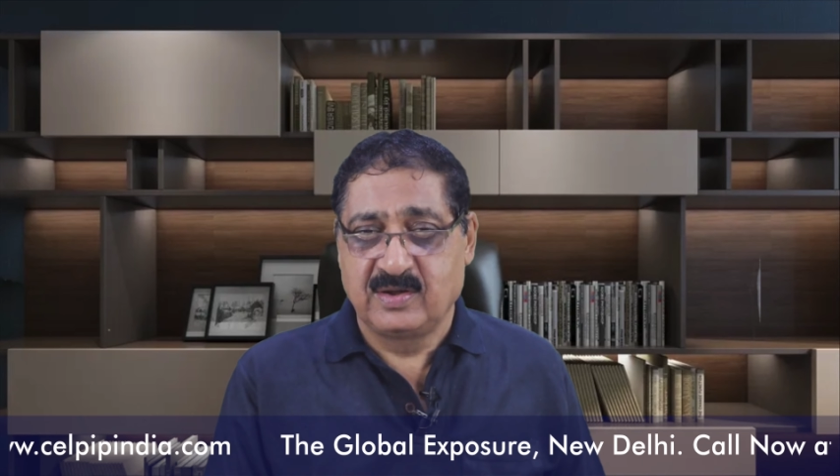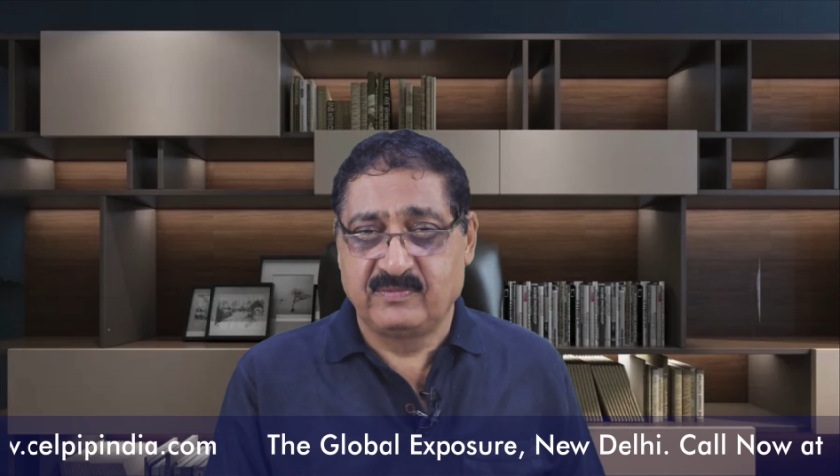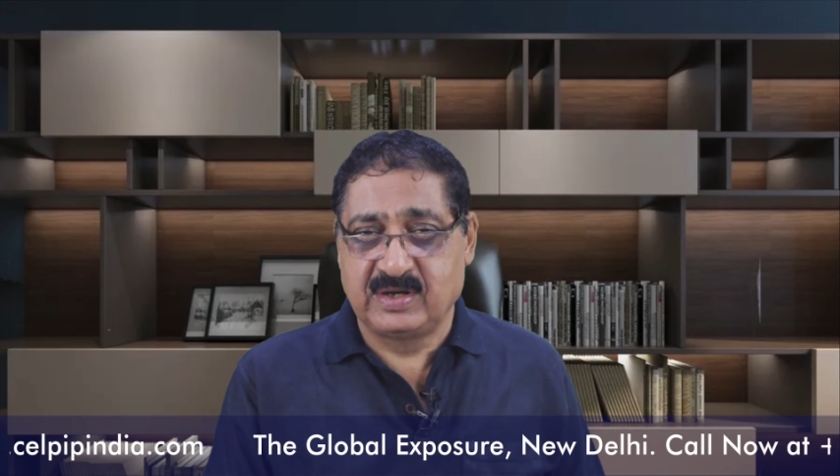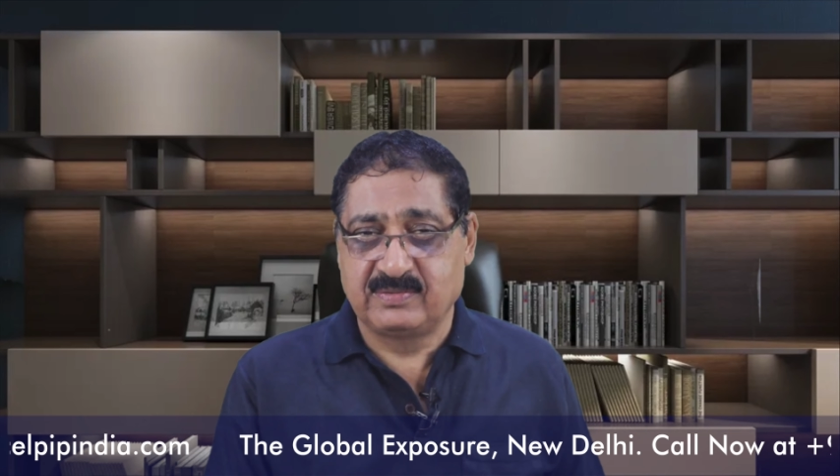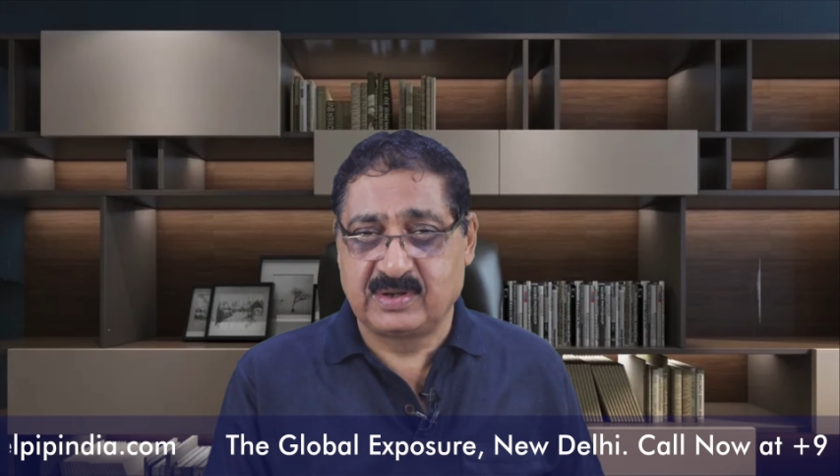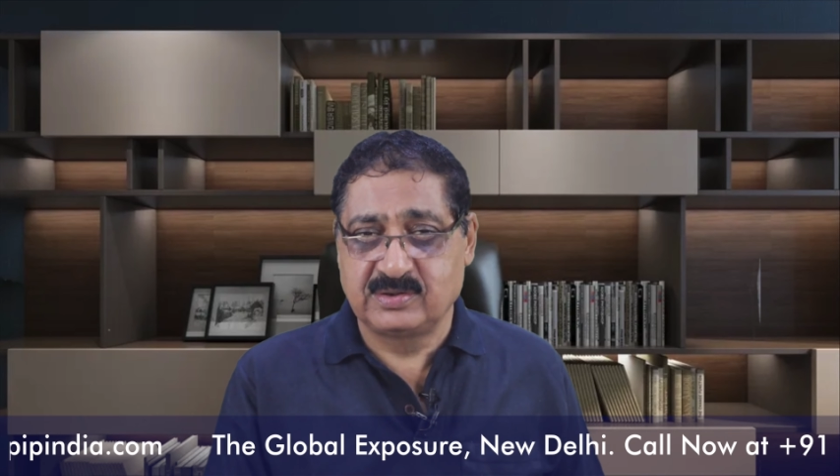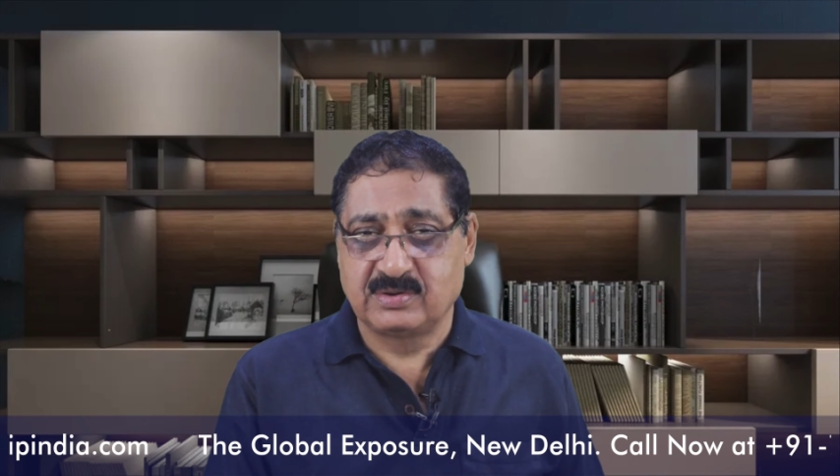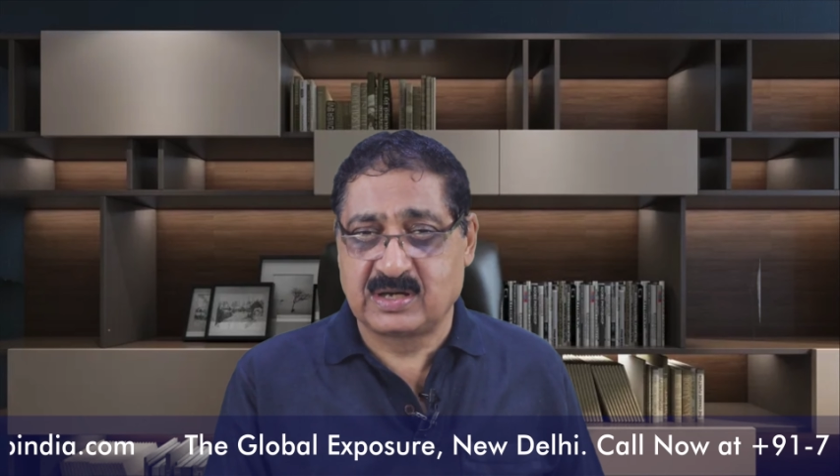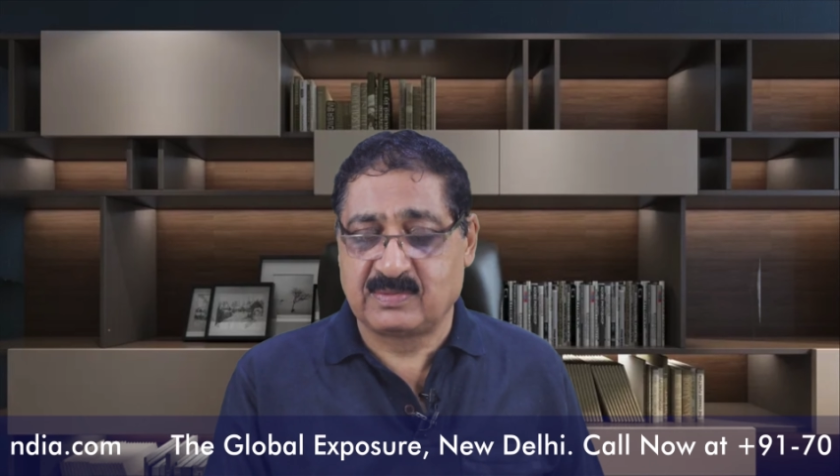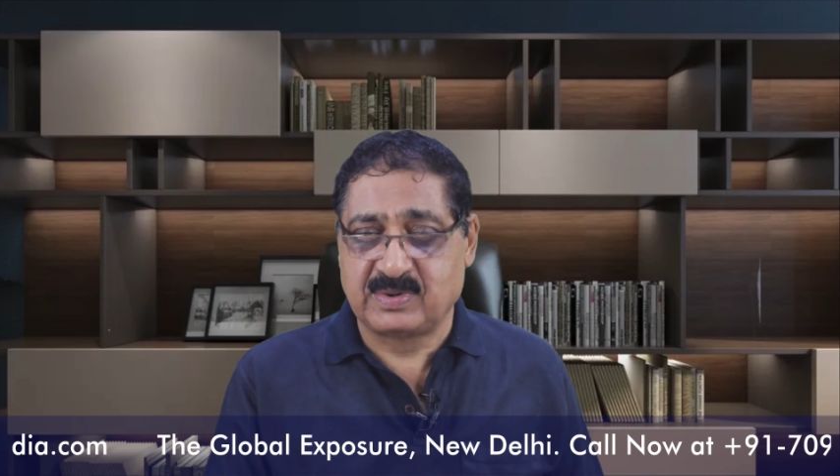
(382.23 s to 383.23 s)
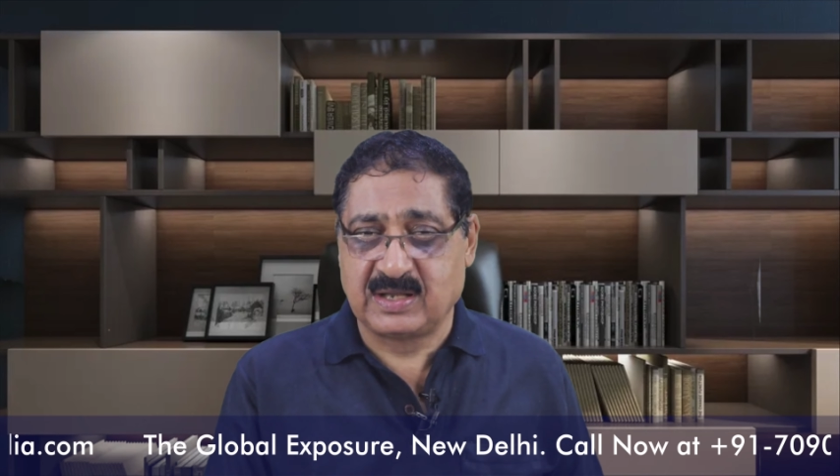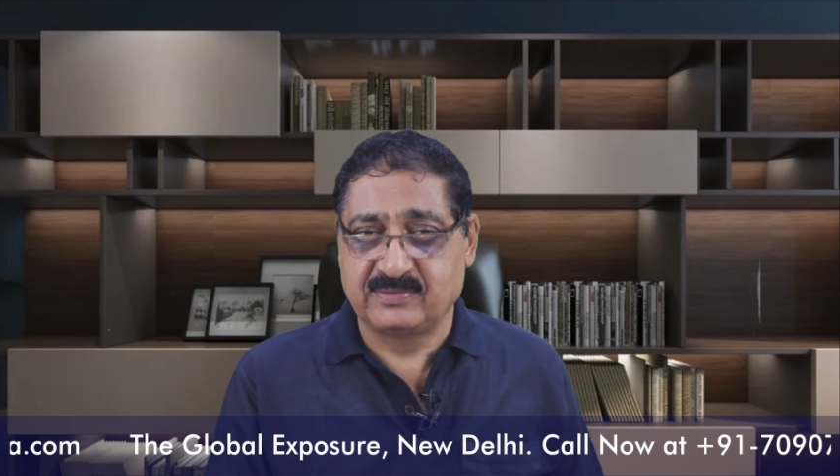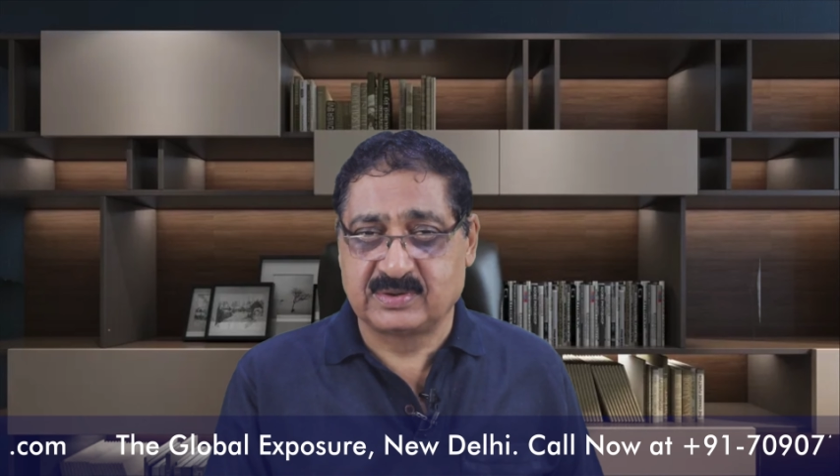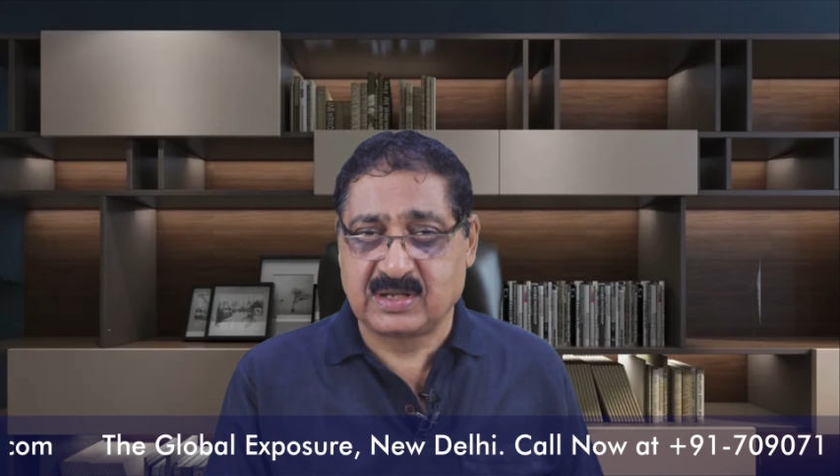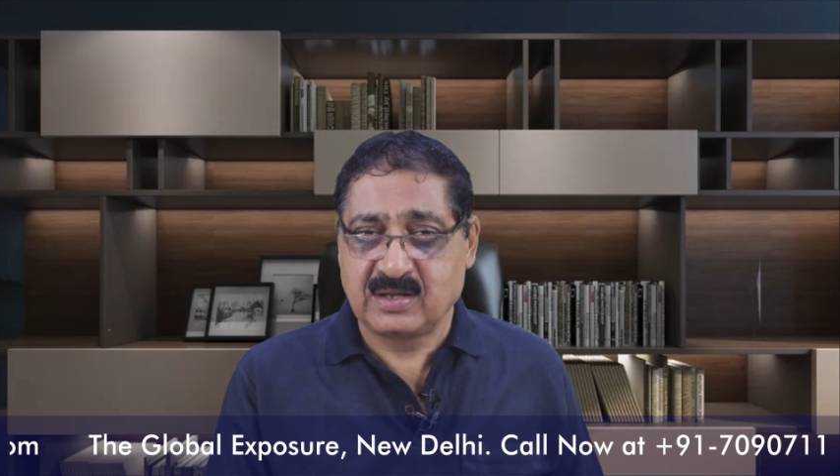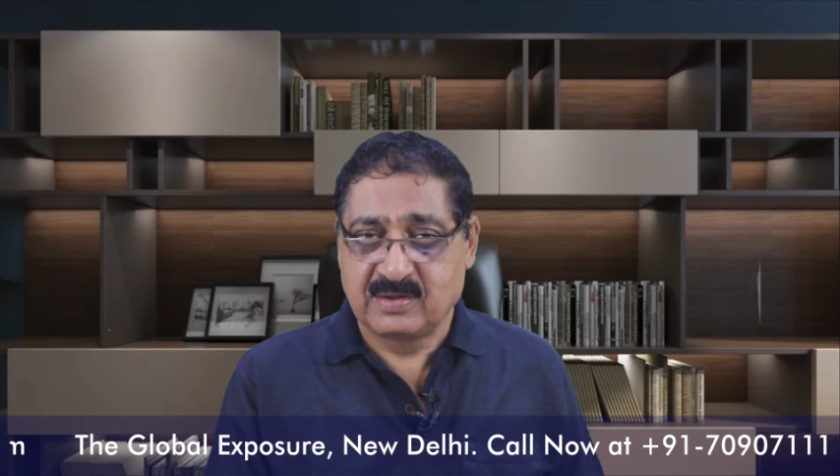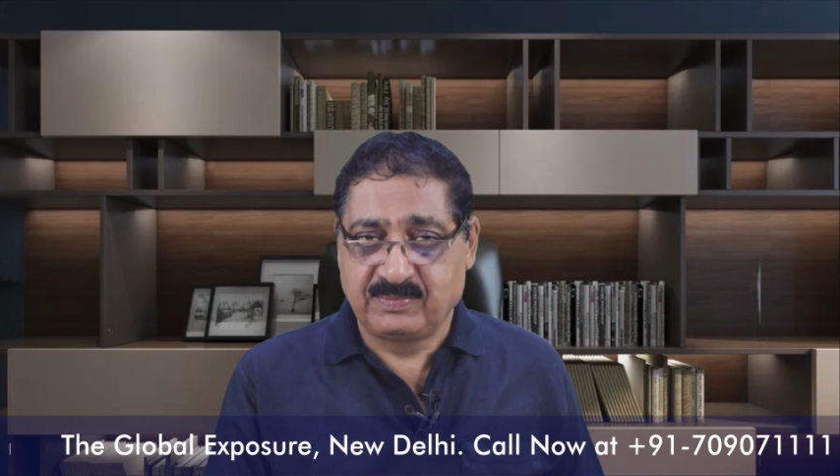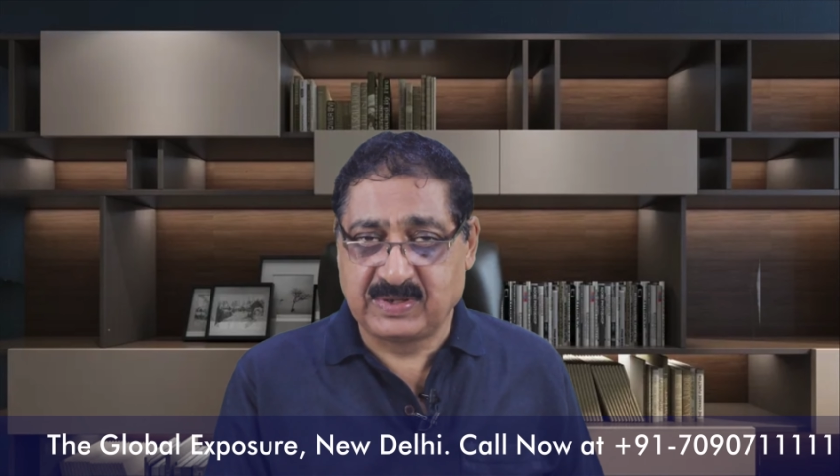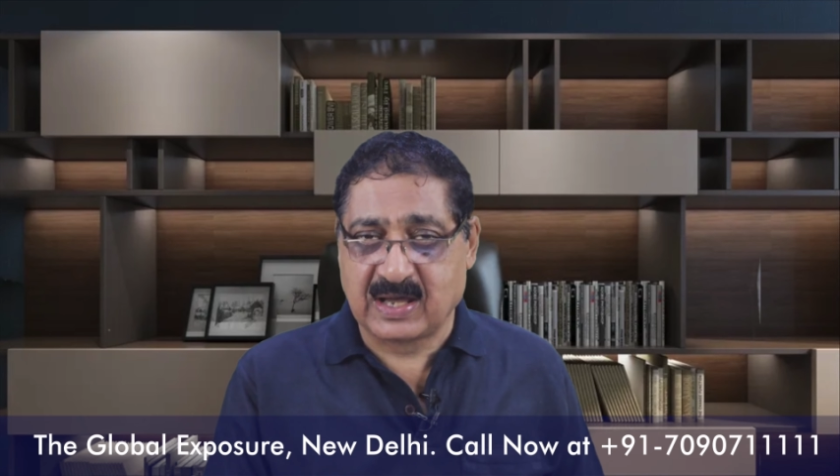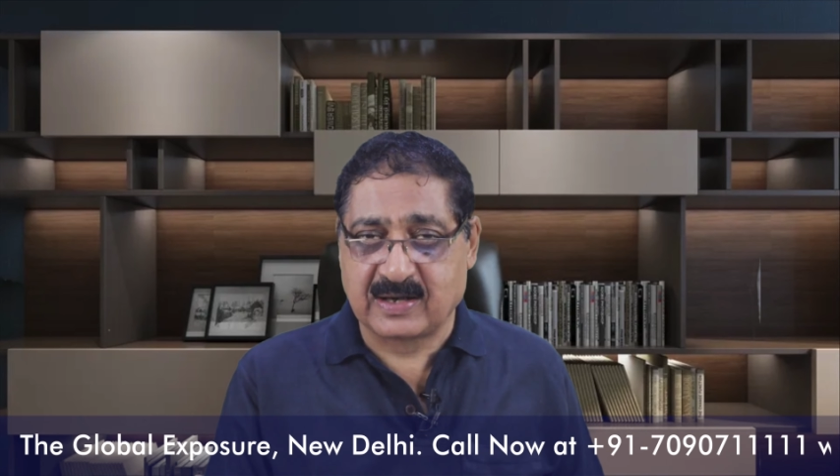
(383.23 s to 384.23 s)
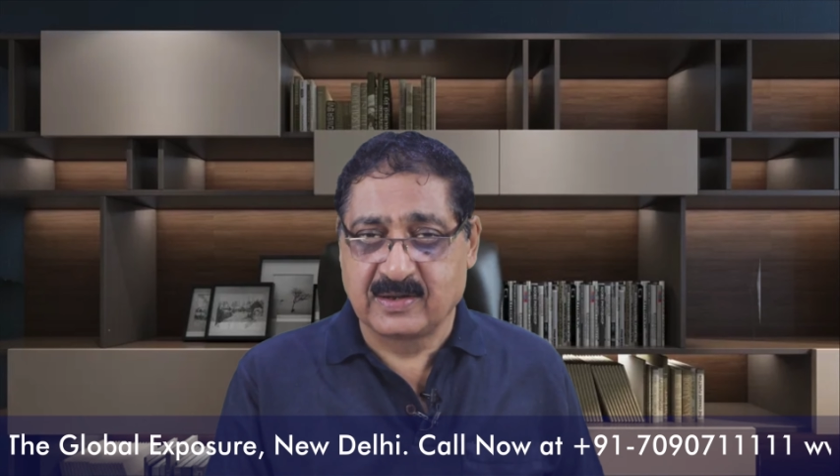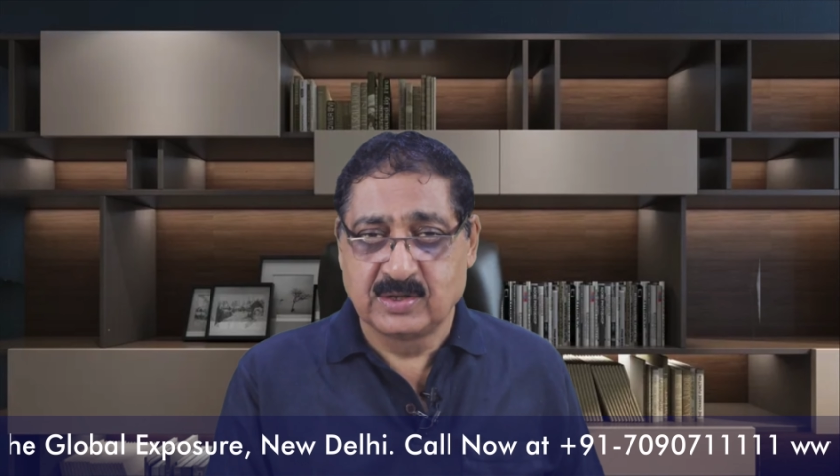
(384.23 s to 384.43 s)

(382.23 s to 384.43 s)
whenever you are applying for the PR.